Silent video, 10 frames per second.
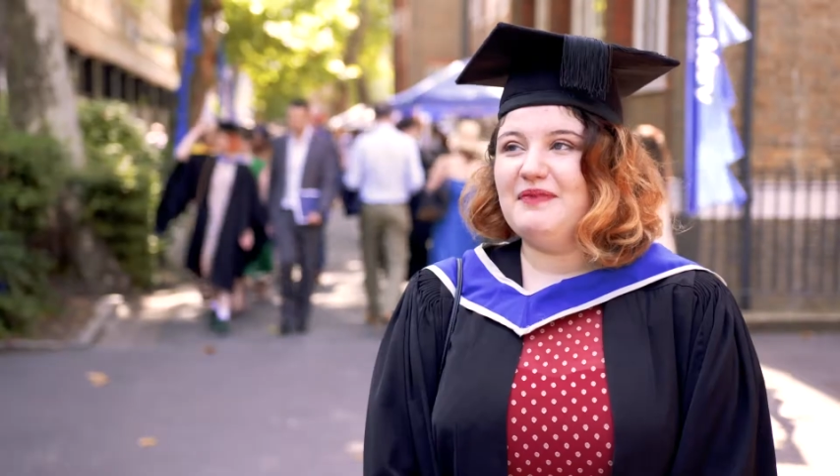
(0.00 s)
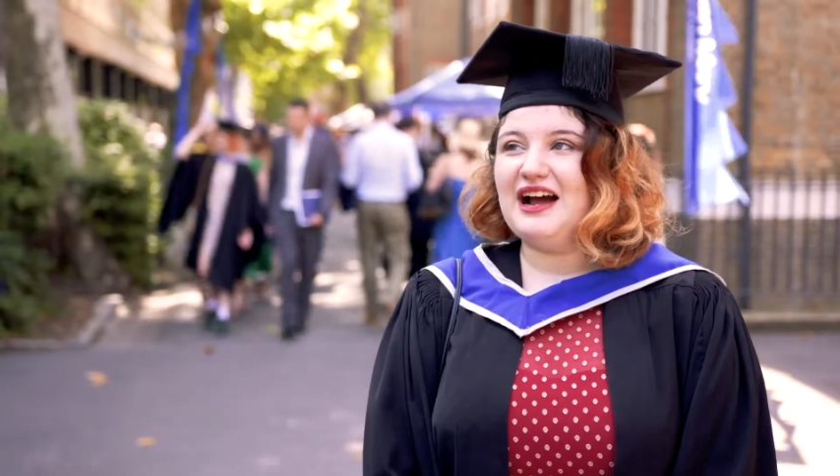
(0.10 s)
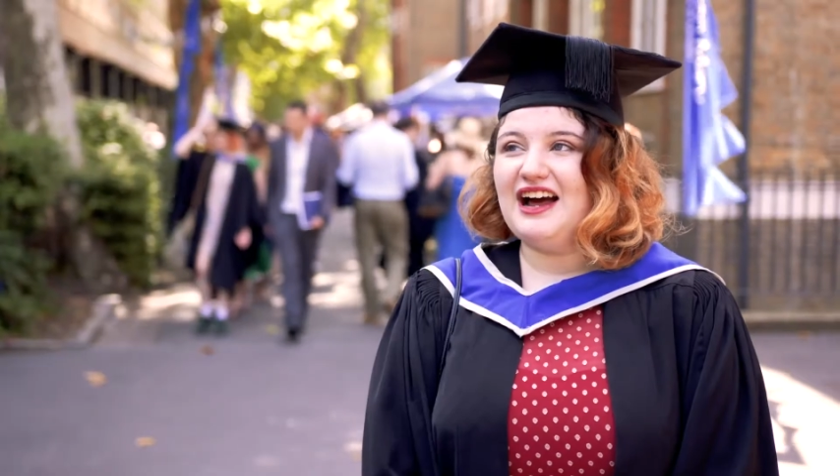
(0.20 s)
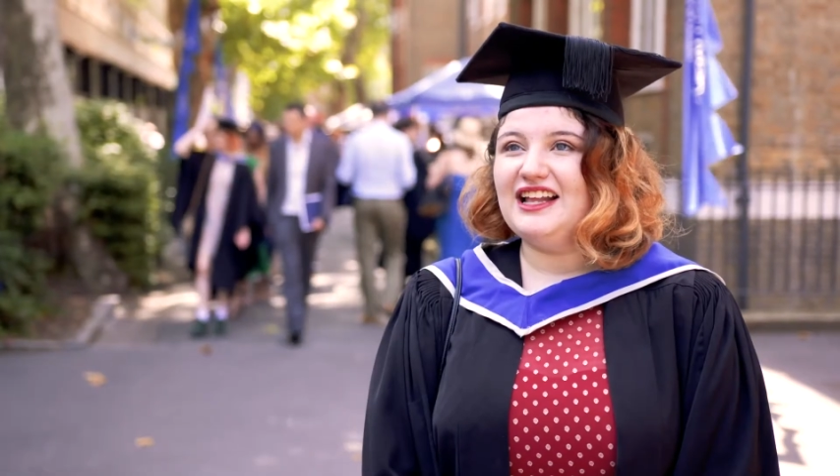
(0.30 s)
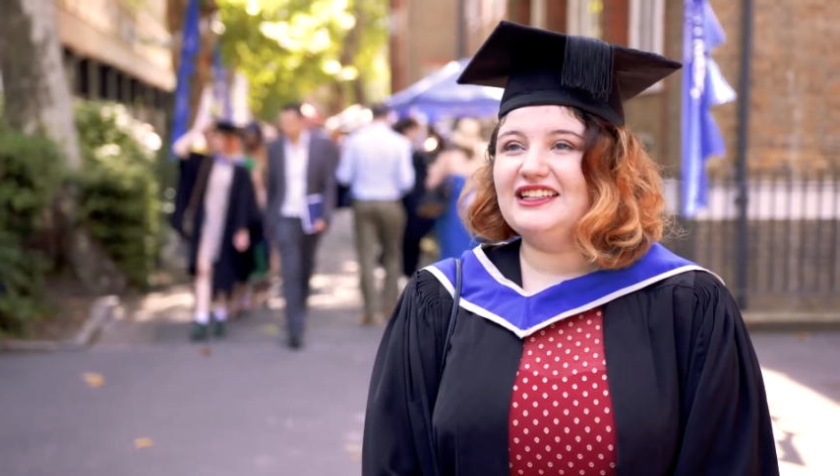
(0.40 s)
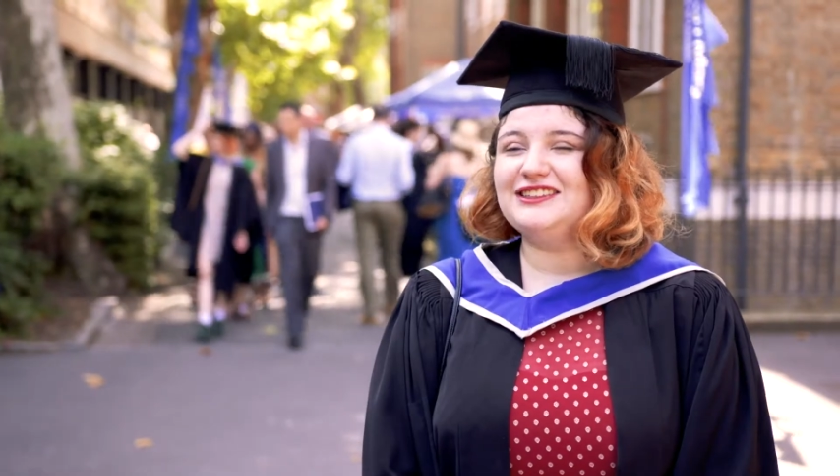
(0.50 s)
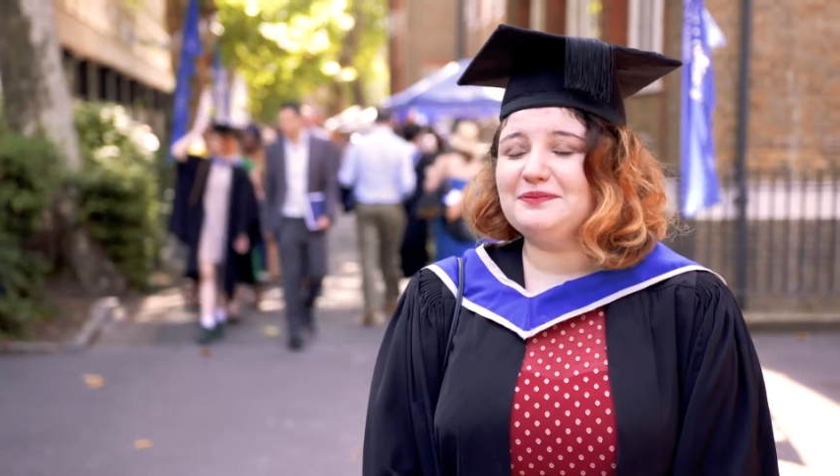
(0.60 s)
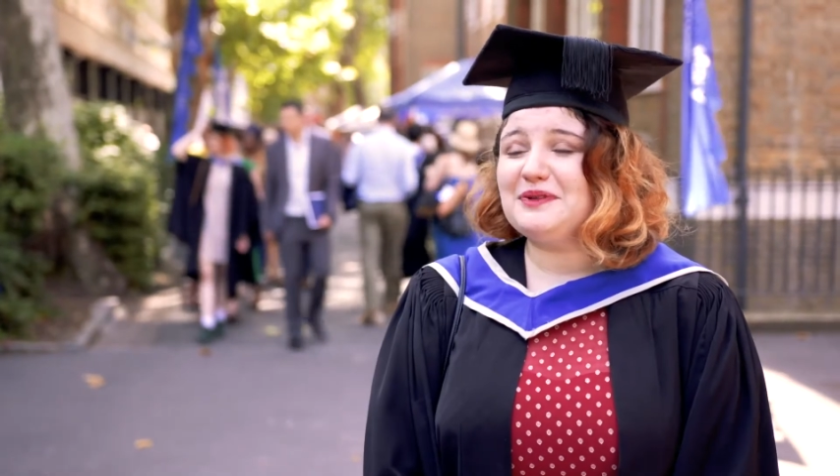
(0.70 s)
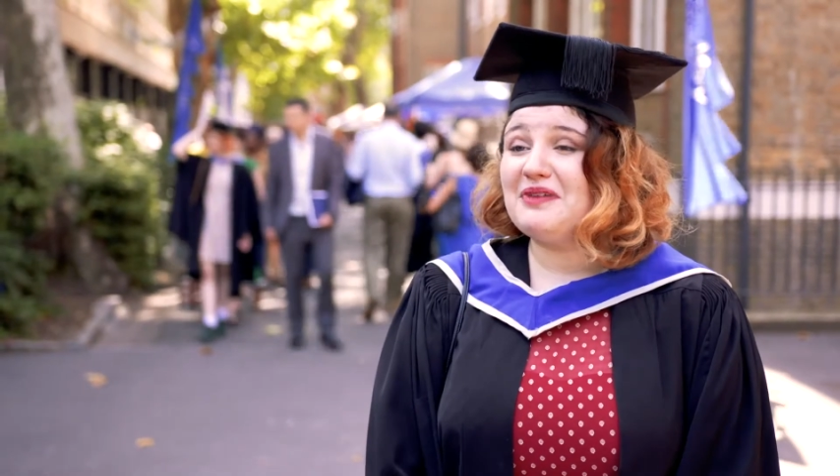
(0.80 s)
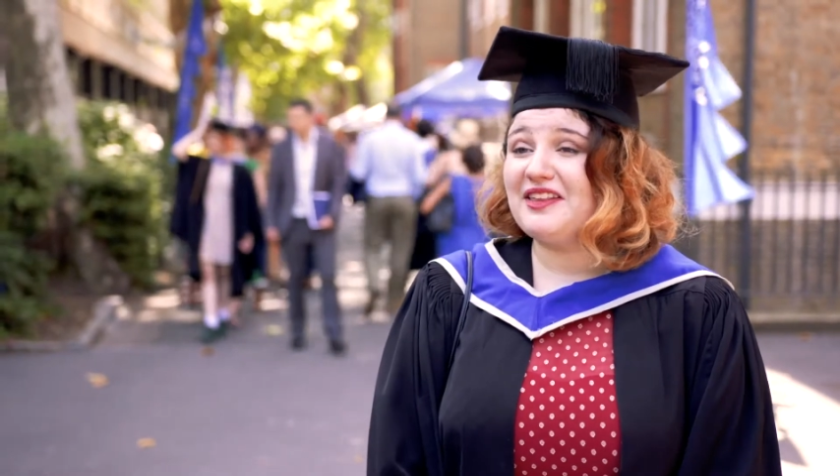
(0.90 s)
My highlights
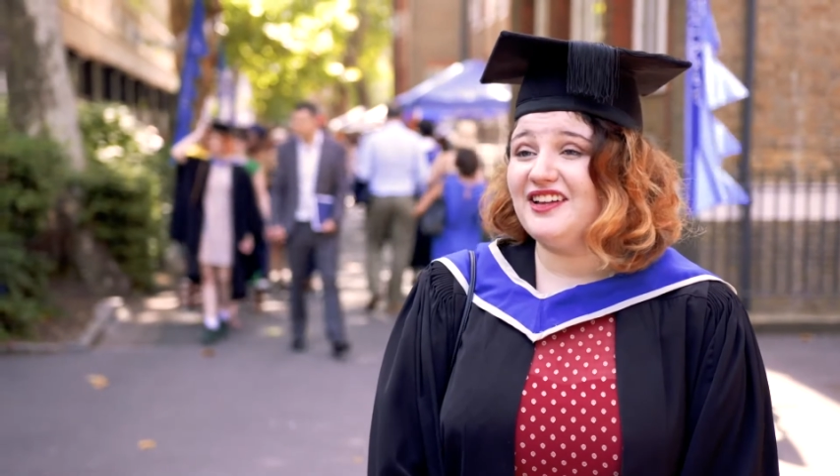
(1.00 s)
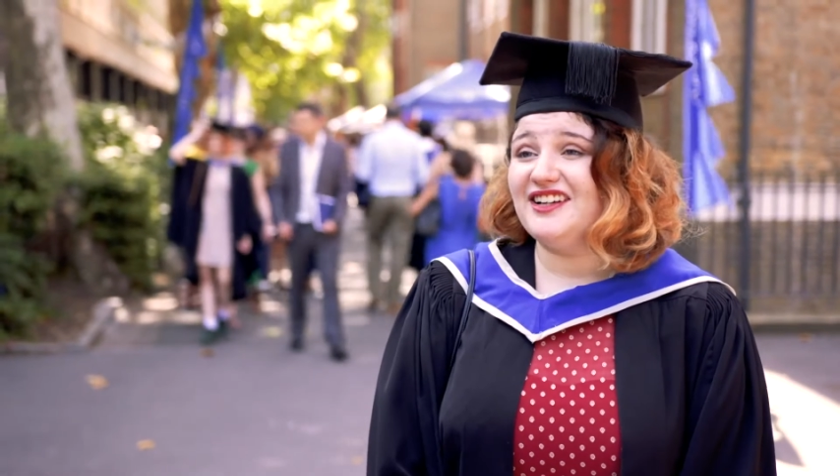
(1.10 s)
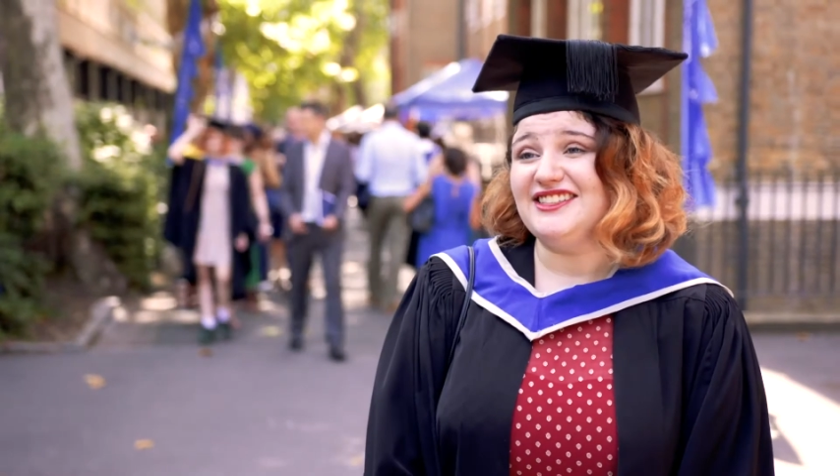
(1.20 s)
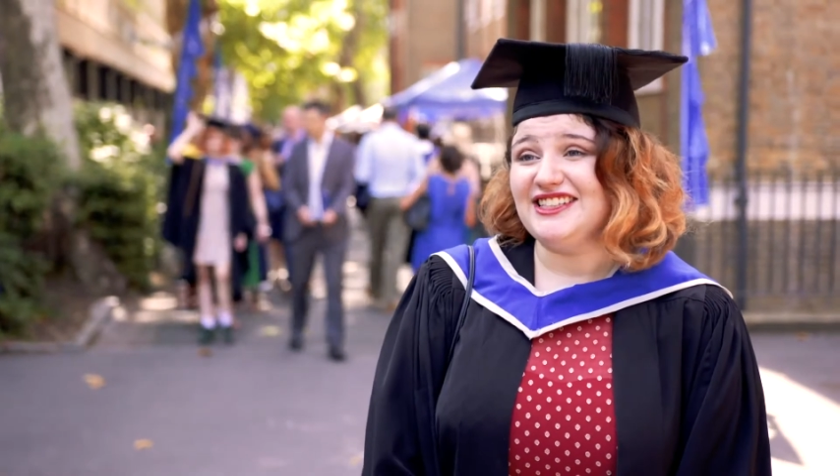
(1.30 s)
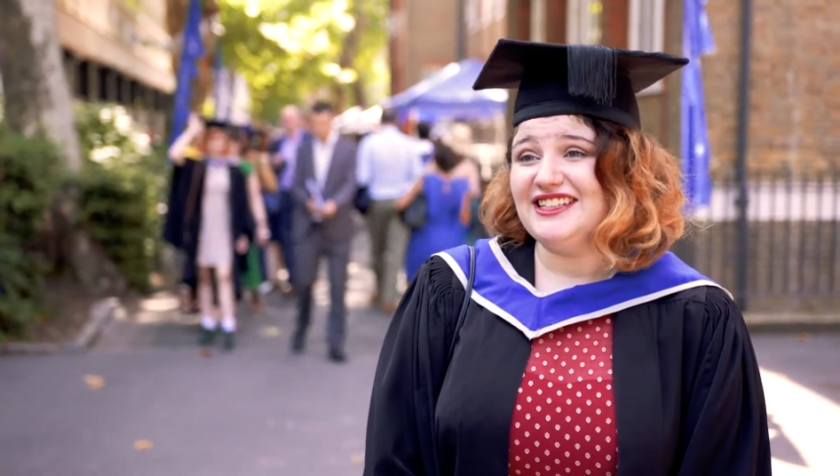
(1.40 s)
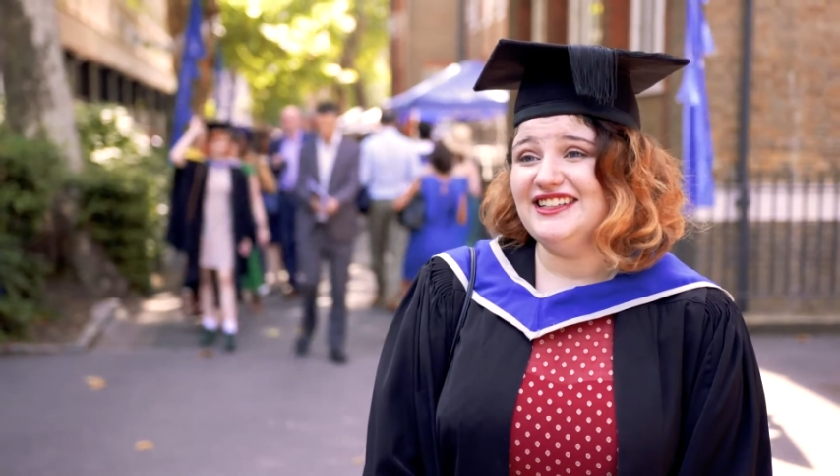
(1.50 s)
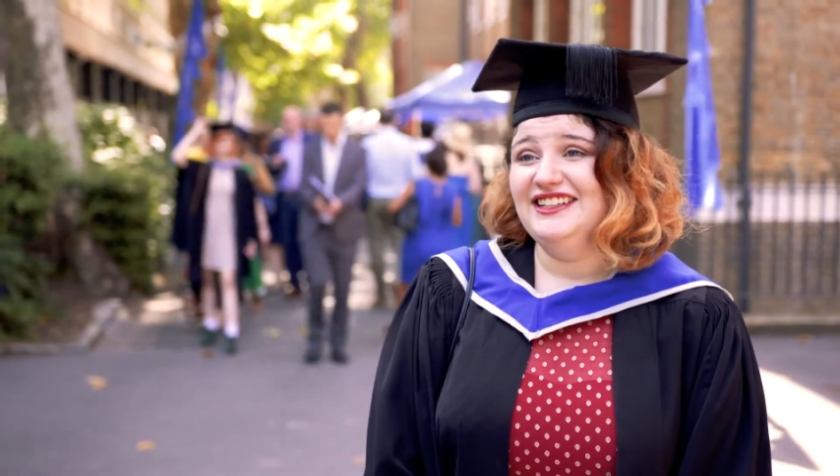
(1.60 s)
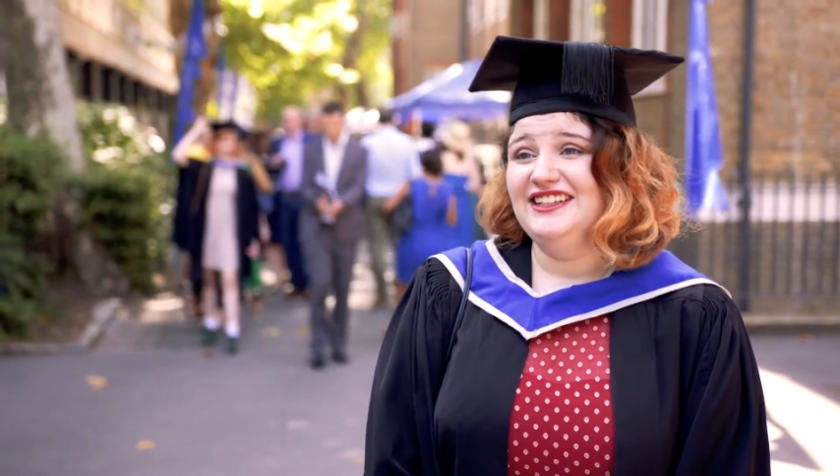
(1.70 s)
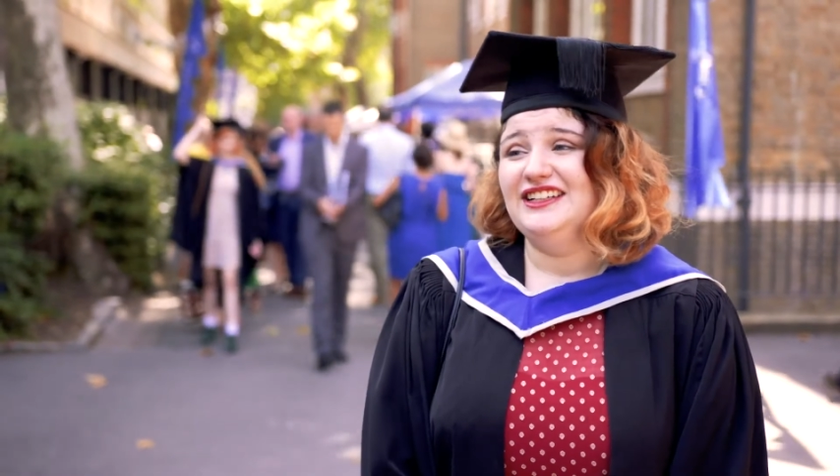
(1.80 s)
have been my third year.